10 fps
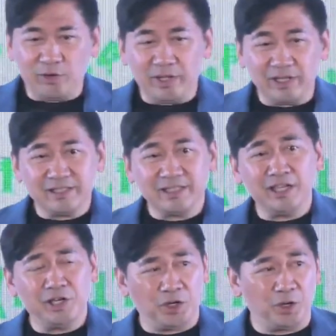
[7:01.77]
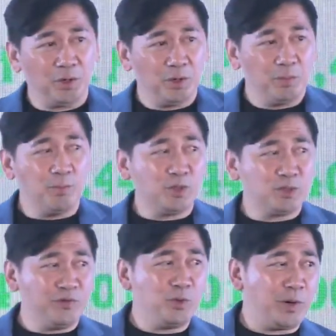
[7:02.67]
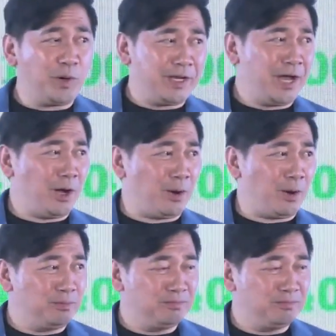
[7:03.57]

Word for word: And you can see here, most of you right now,